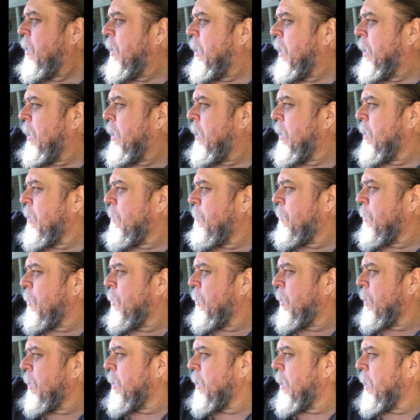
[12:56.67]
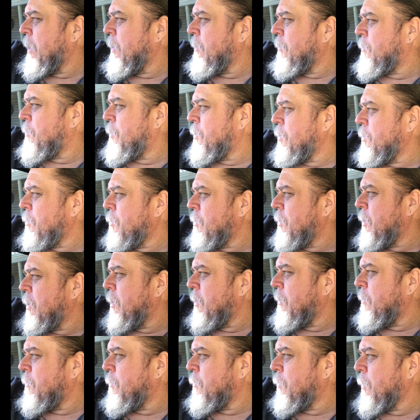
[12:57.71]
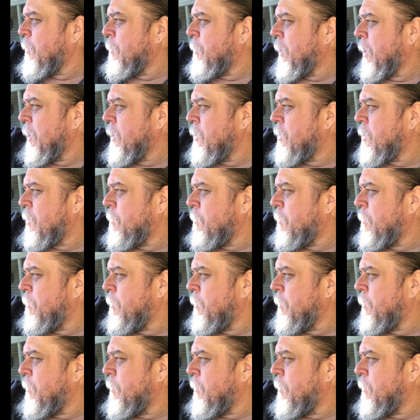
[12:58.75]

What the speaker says: and I'm going to have to replace the